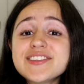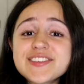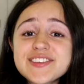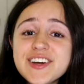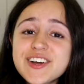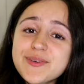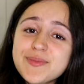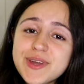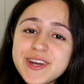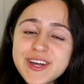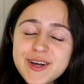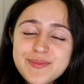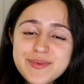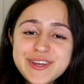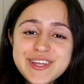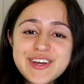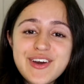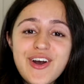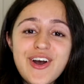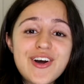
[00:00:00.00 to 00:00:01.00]
let's talk about a
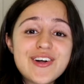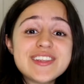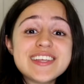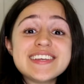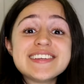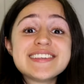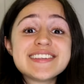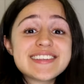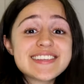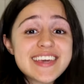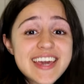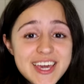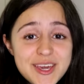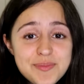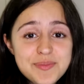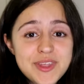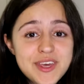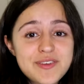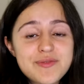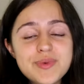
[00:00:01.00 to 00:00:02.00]
company called
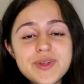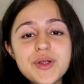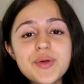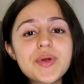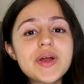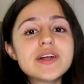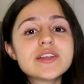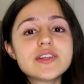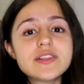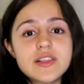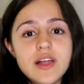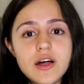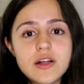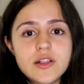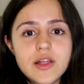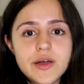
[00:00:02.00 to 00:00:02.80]
Escape. They've been around a lot